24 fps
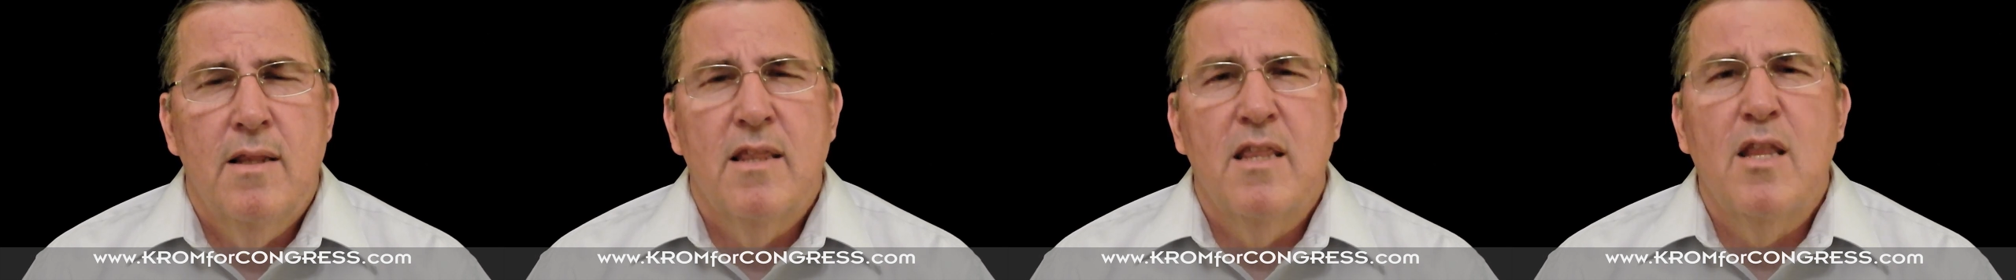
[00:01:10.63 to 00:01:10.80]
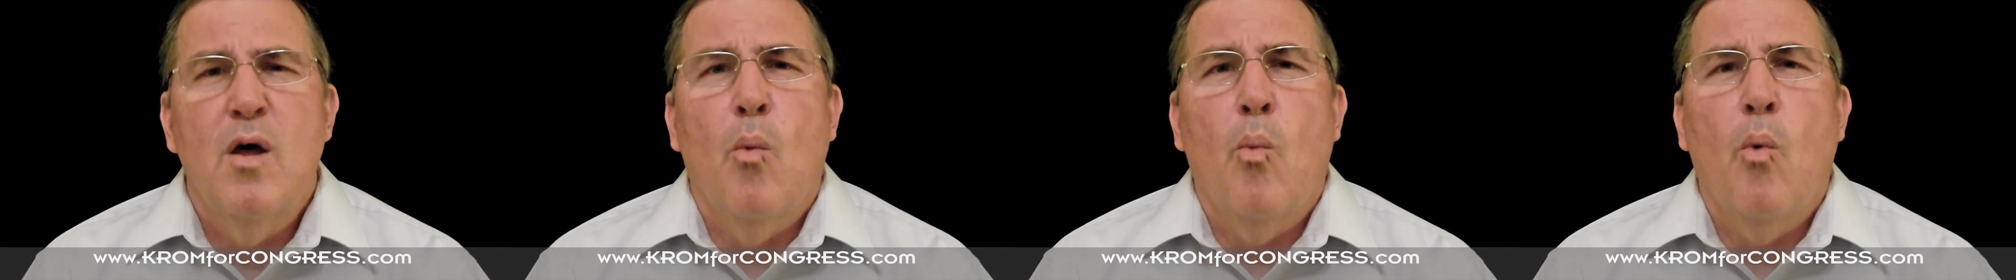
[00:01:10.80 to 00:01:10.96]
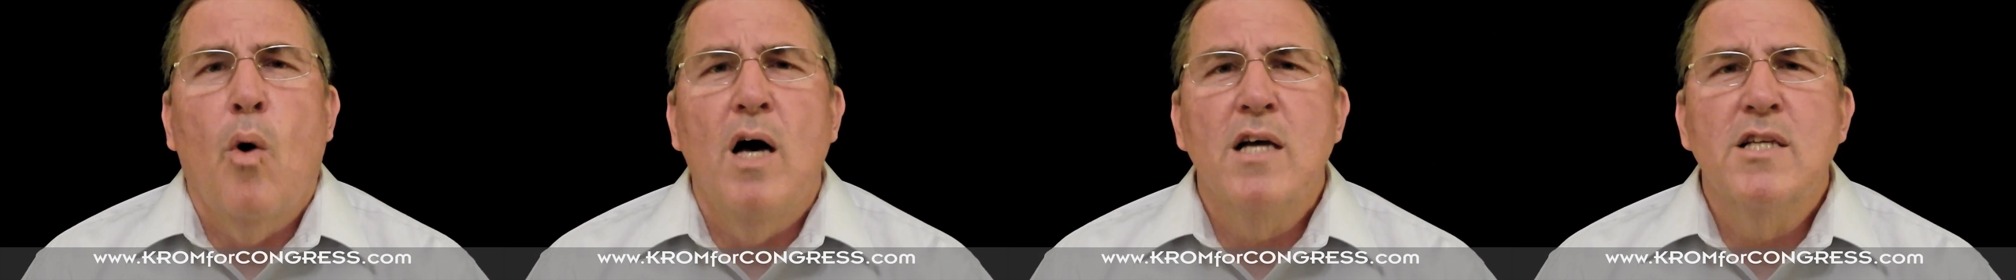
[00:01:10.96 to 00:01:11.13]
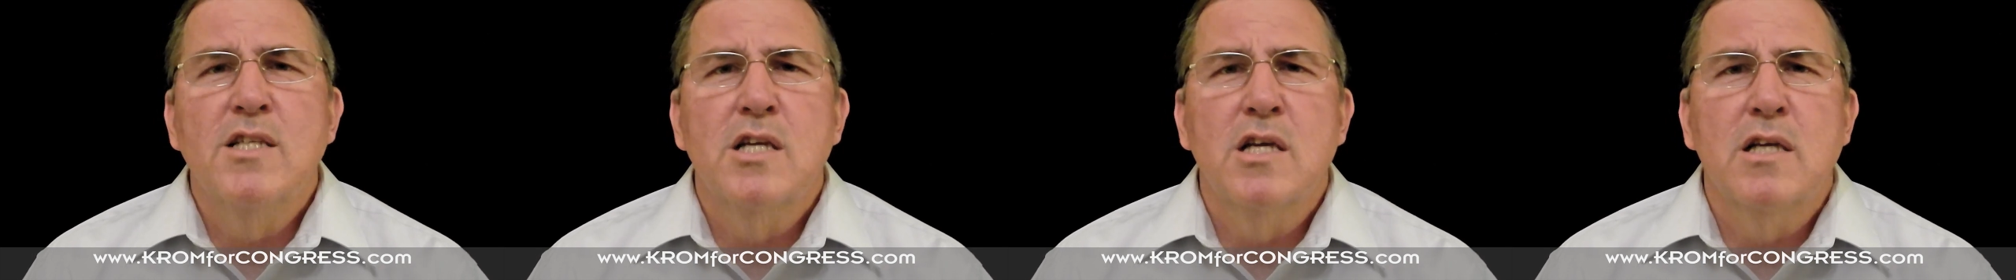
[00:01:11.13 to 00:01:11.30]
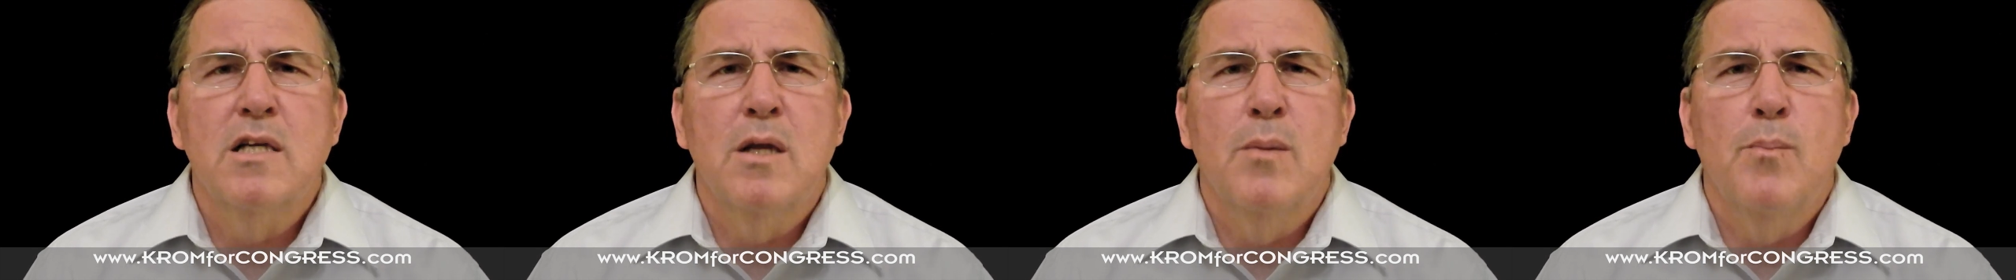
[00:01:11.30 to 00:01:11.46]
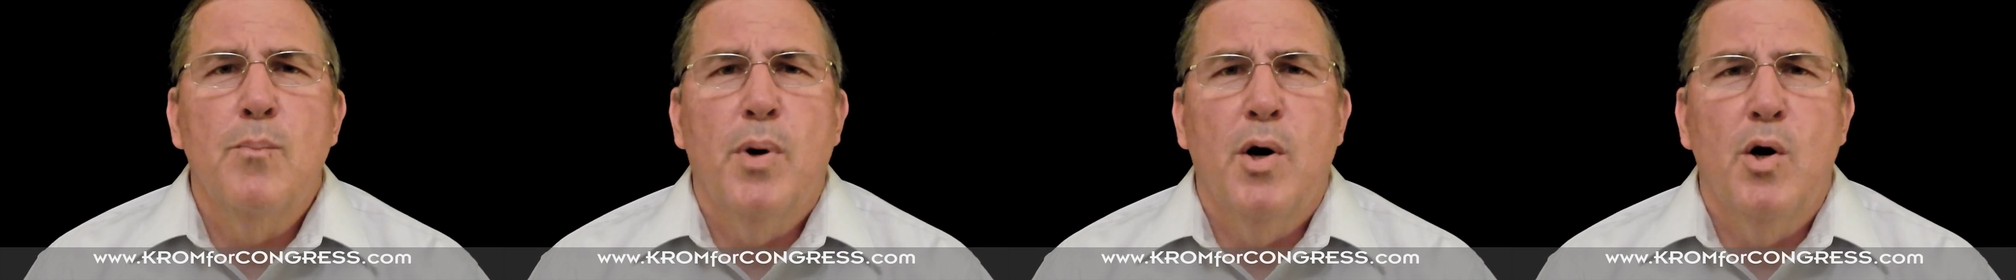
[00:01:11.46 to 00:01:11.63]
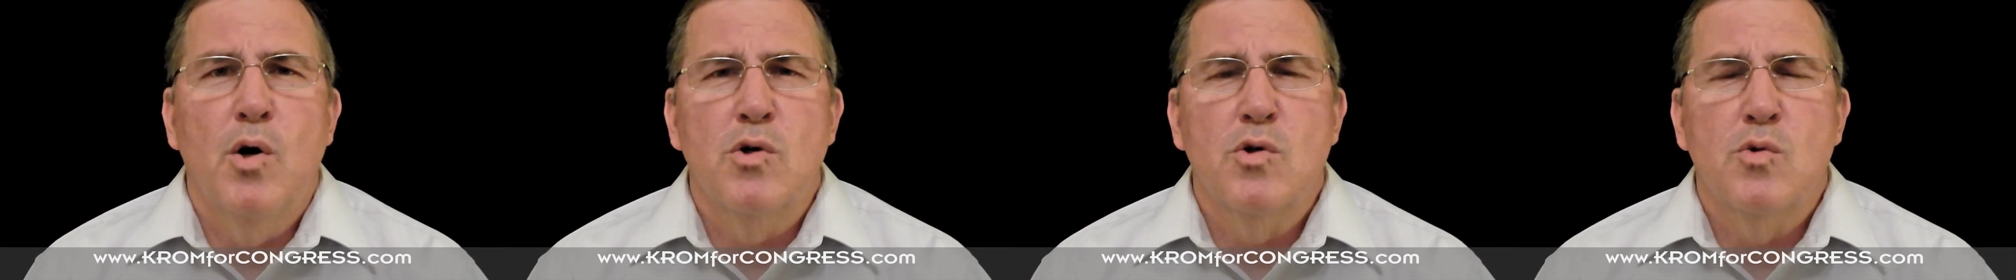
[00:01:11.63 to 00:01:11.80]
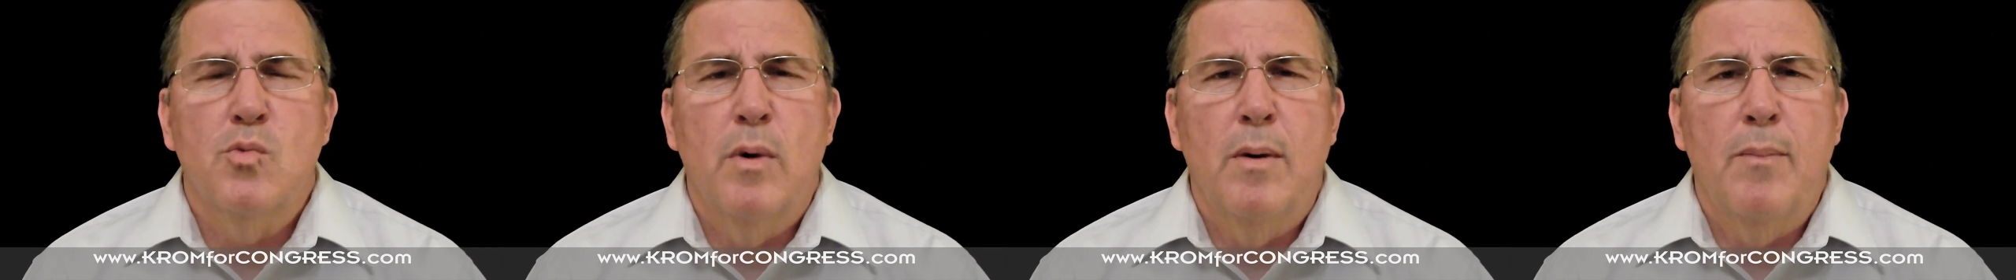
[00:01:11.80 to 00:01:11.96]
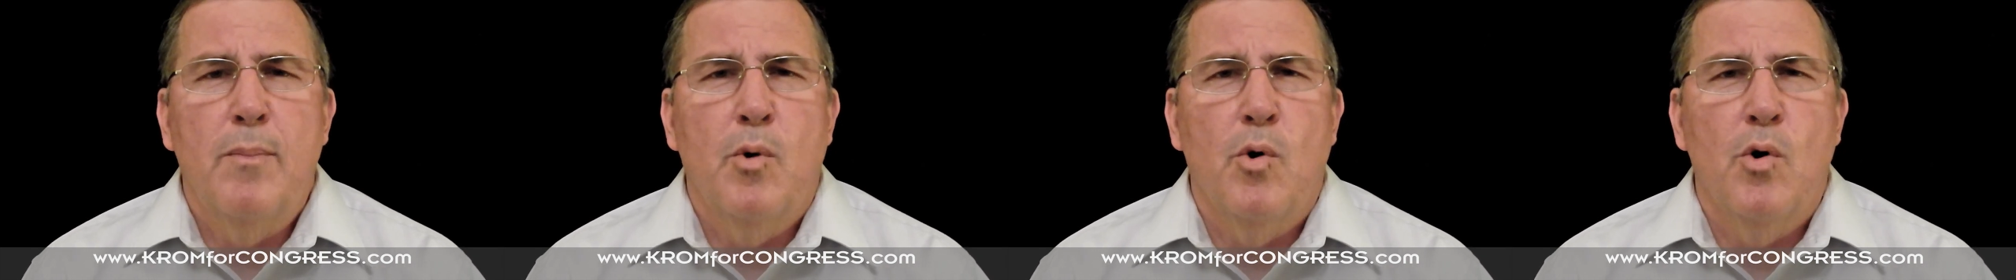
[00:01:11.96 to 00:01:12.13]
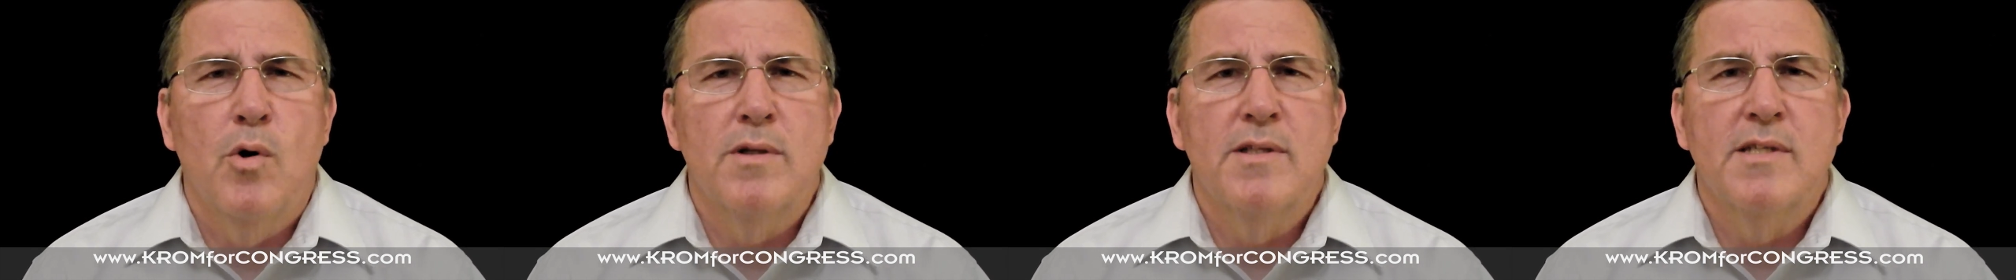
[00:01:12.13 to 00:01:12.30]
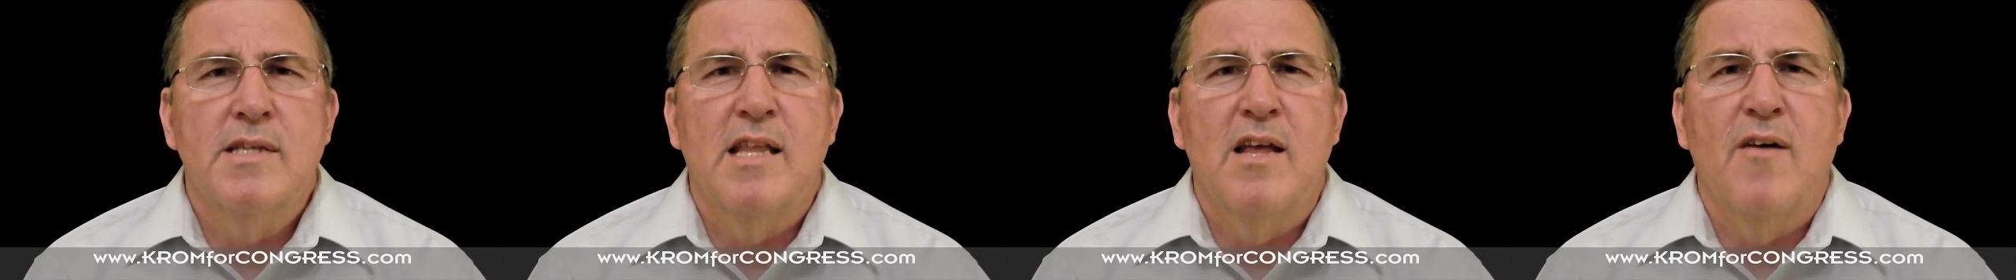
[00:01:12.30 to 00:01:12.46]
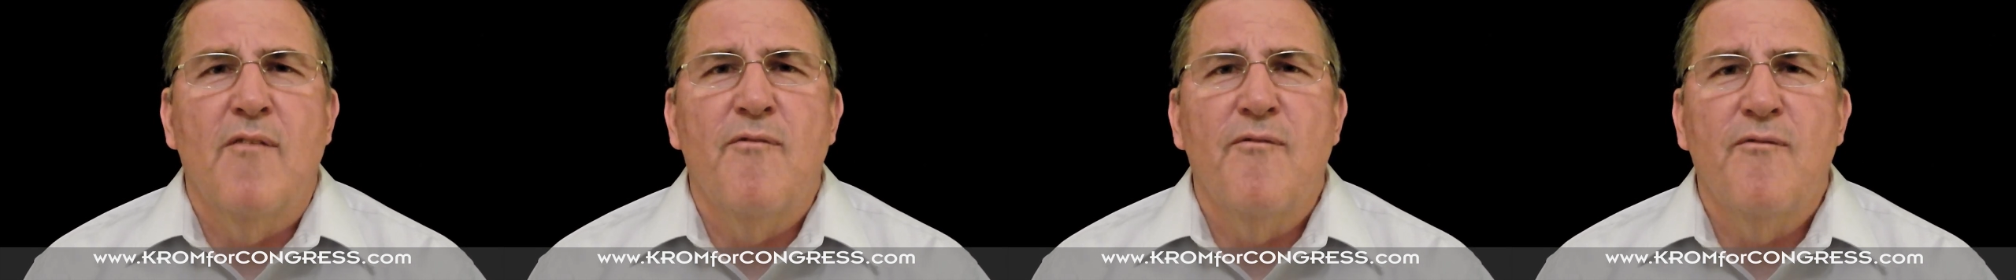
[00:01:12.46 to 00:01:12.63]
The Washington Post reports
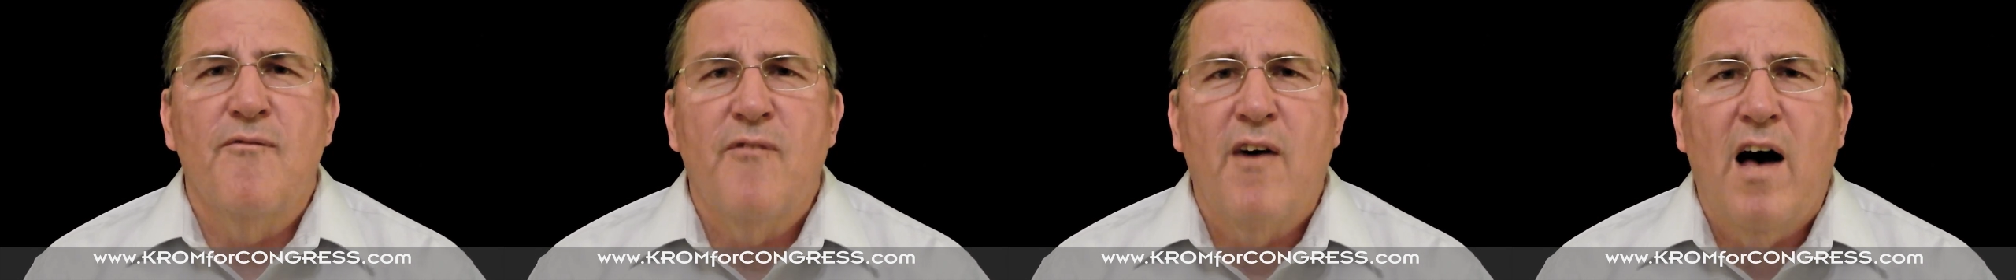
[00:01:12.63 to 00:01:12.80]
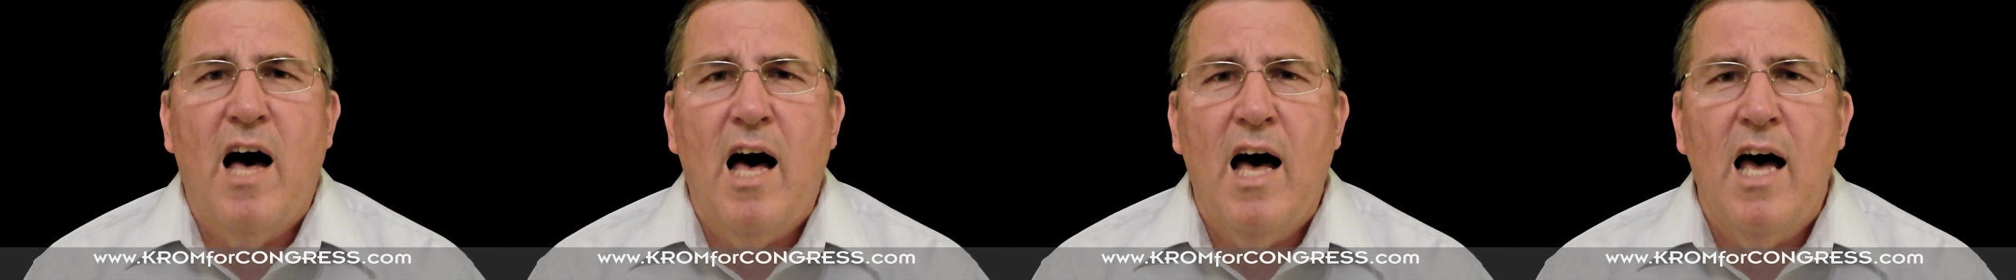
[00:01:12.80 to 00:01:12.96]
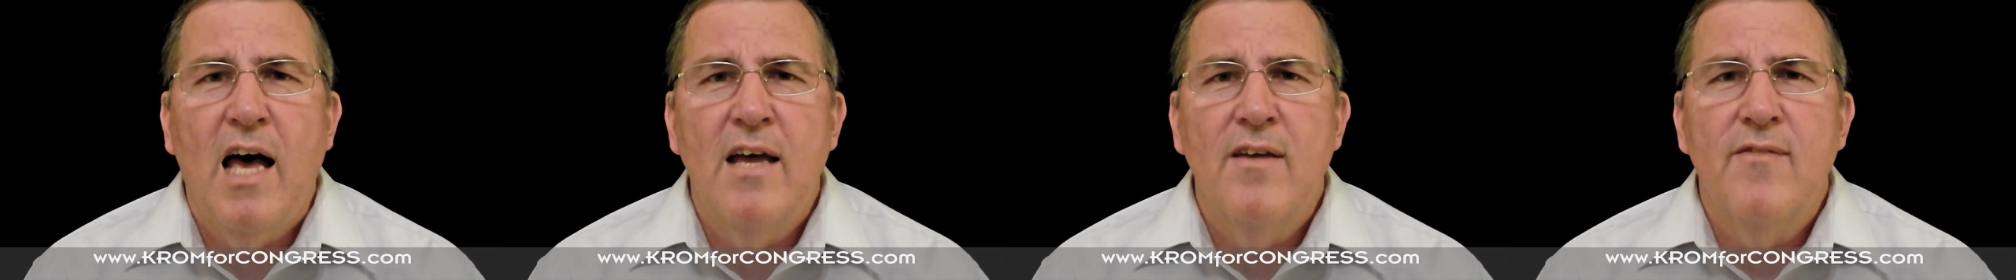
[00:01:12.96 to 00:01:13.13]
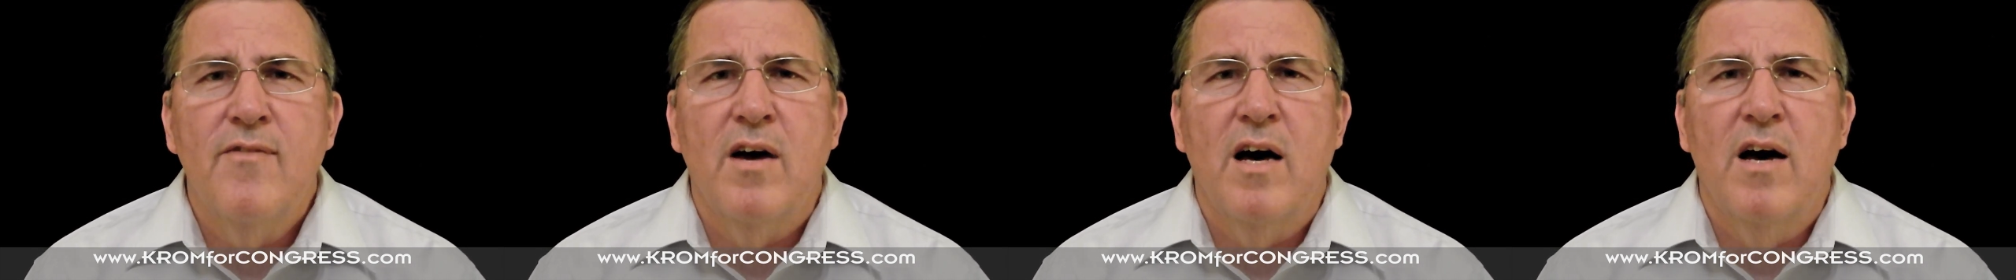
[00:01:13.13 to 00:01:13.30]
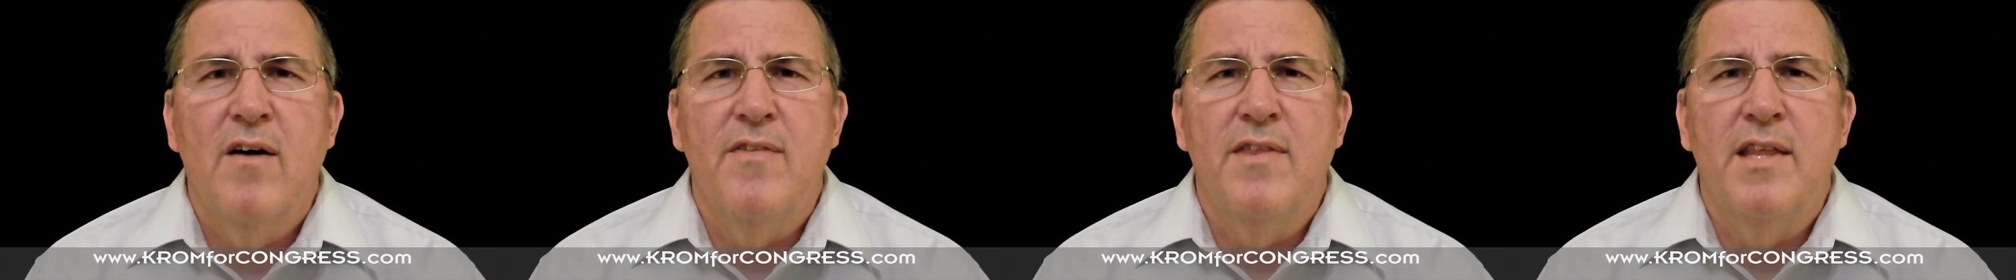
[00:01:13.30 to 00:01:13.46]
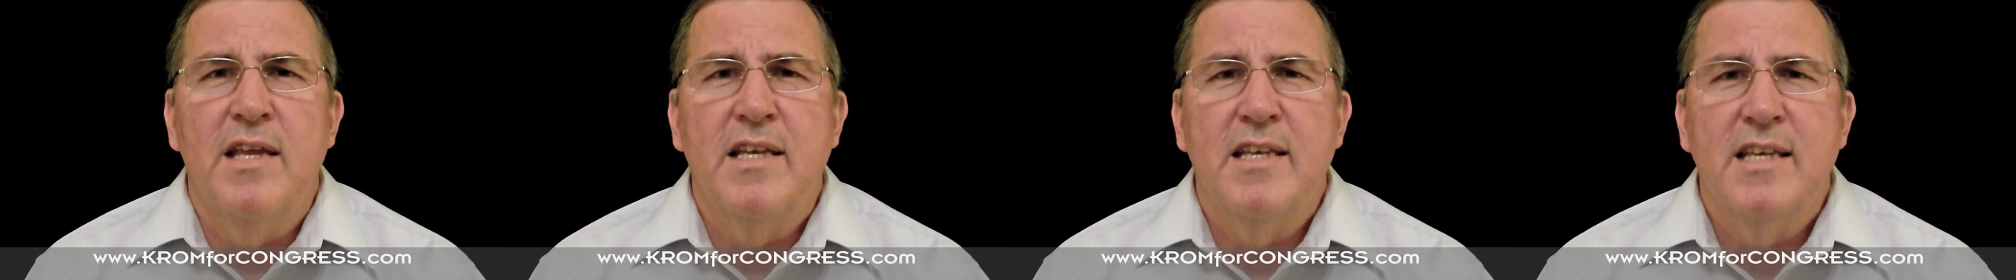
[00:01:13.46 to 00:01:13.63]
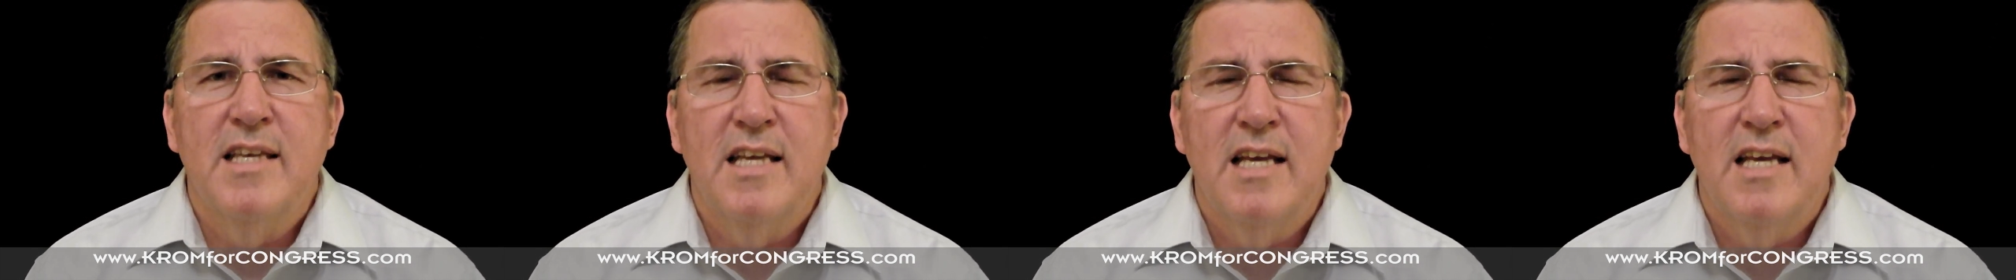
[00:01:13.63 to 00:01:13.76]
that 5 of the